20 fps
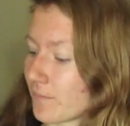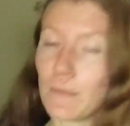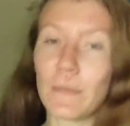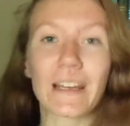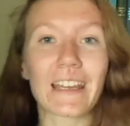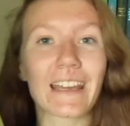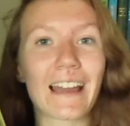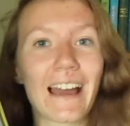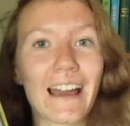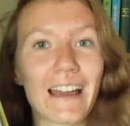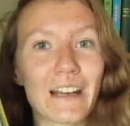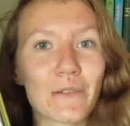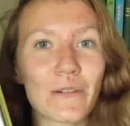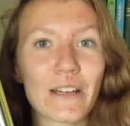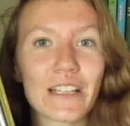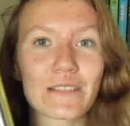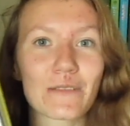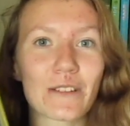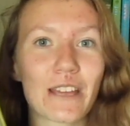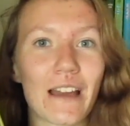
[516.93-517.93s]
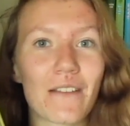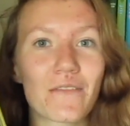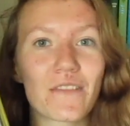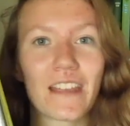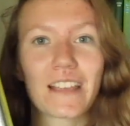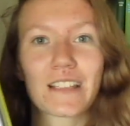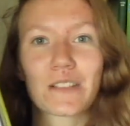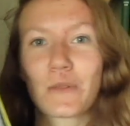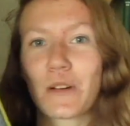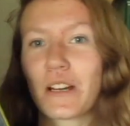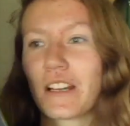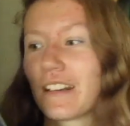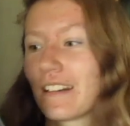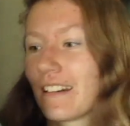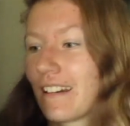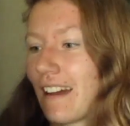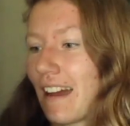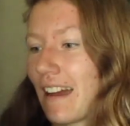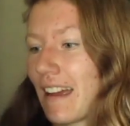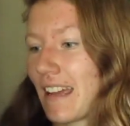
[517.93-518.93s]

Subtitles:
But yeah, anyways, we have this one.